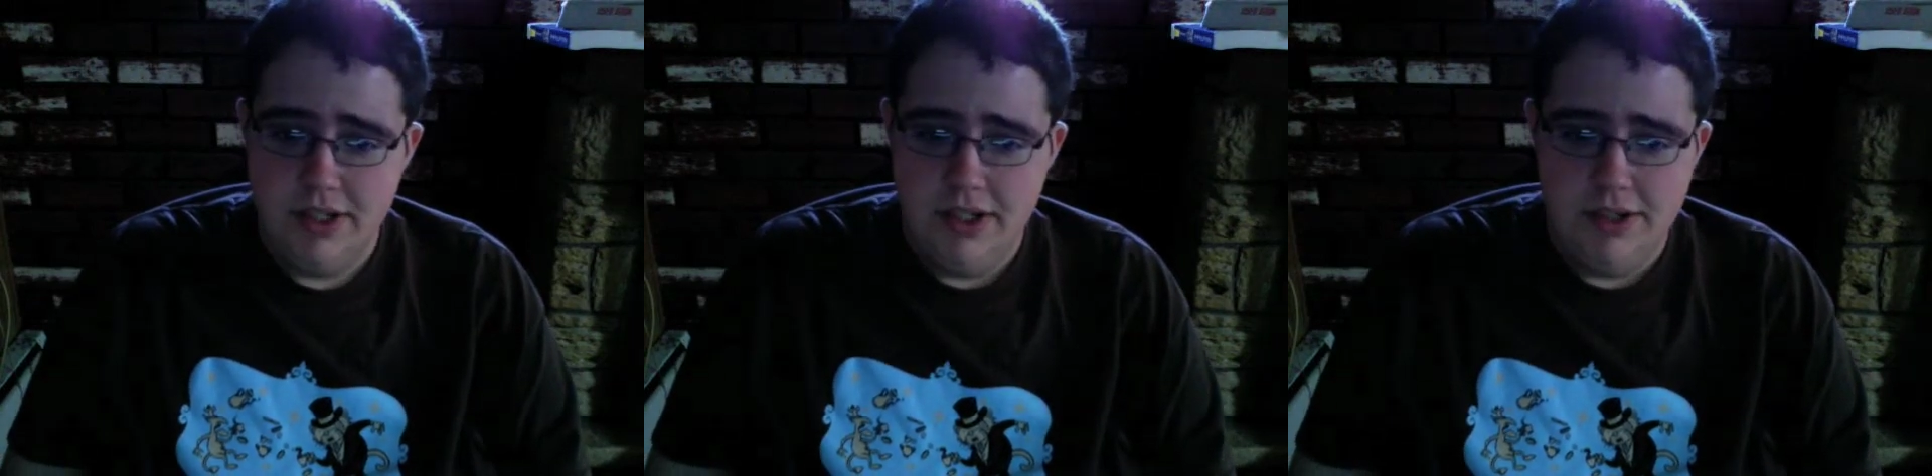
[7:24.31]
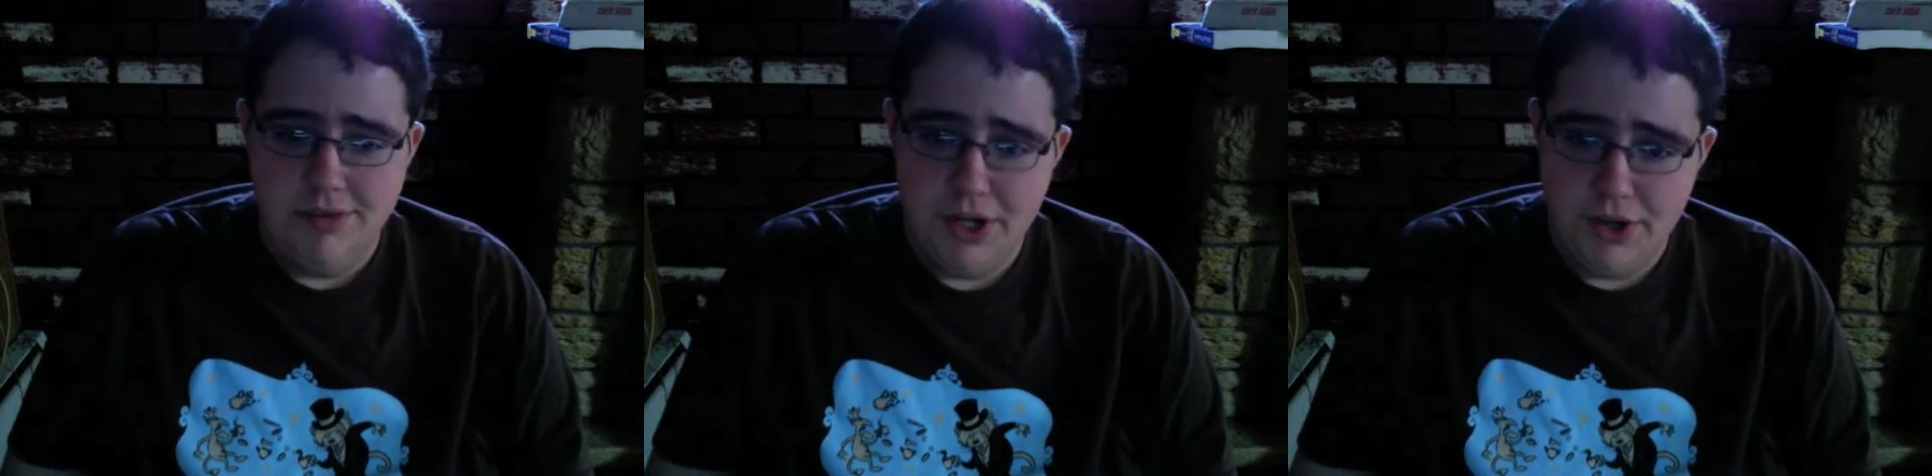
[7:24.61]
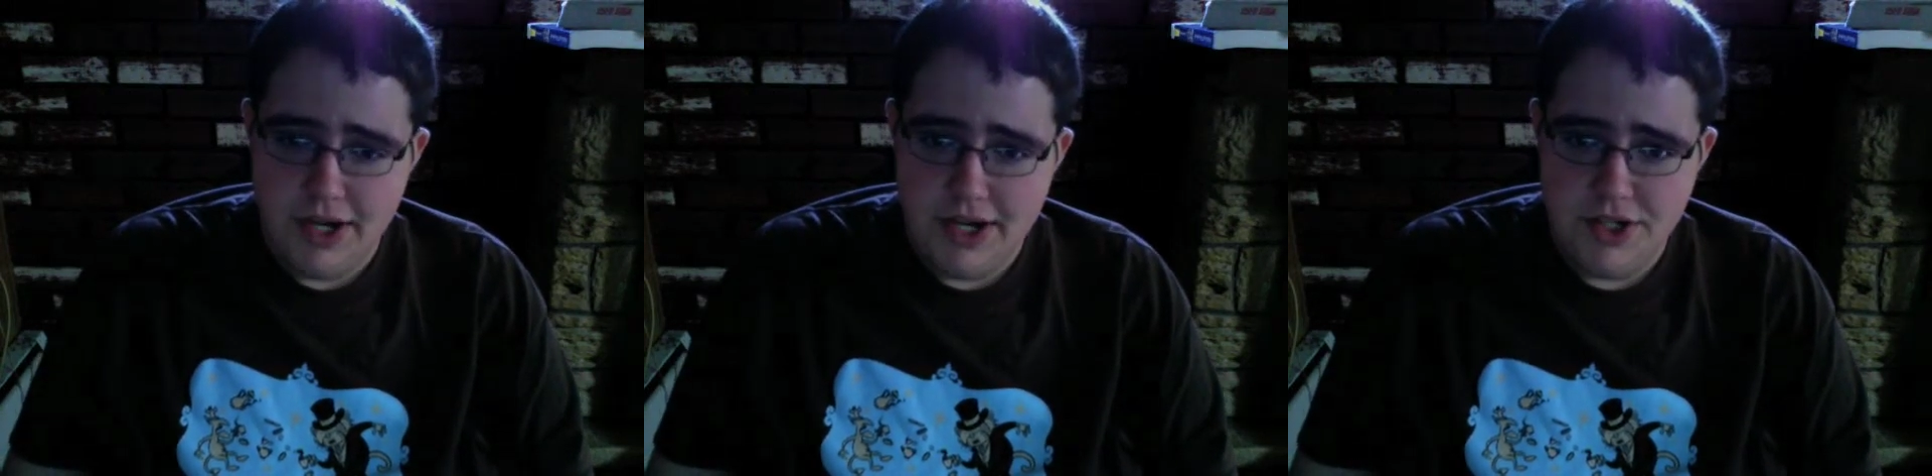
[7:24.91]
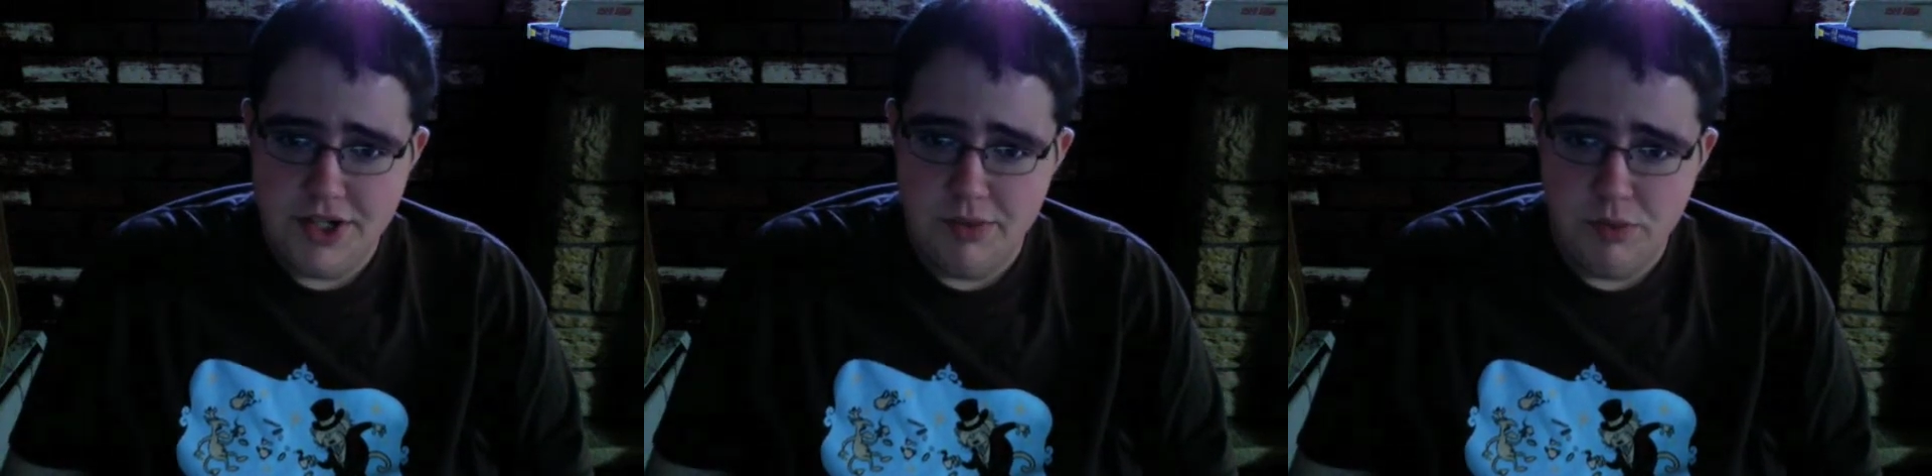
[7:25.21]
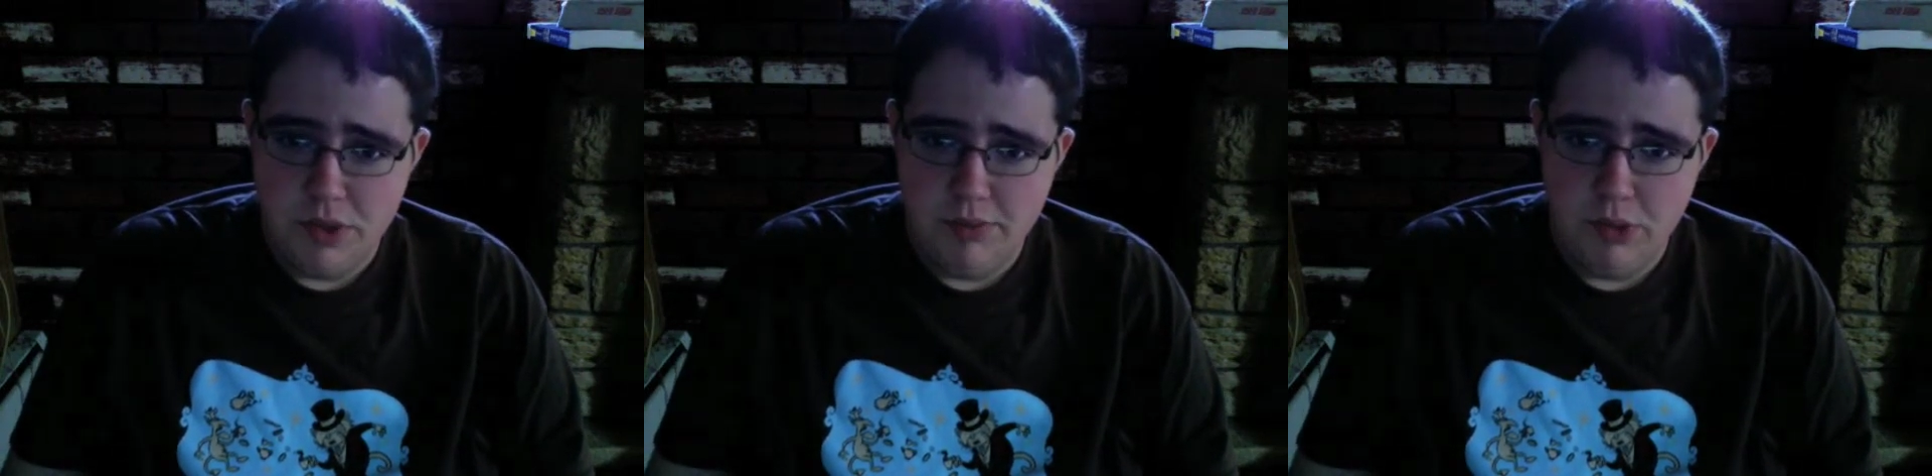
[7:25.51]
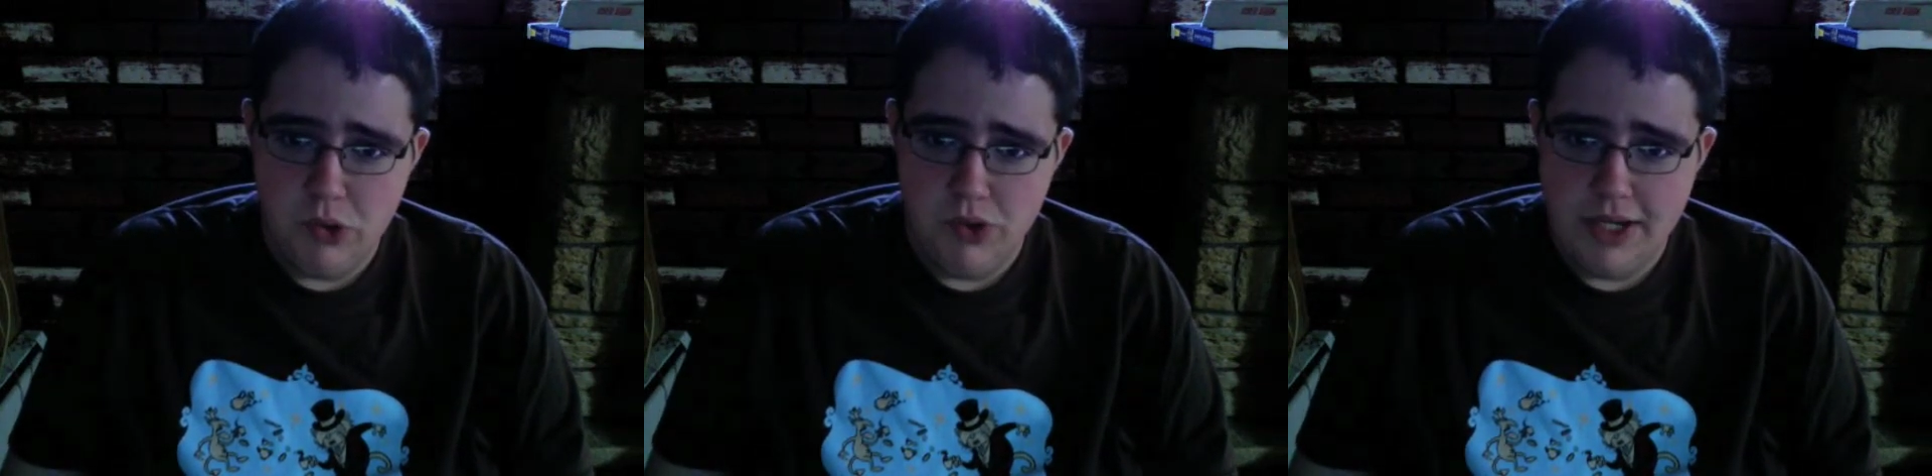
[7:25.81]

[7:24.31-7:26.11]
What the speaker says: variation with both the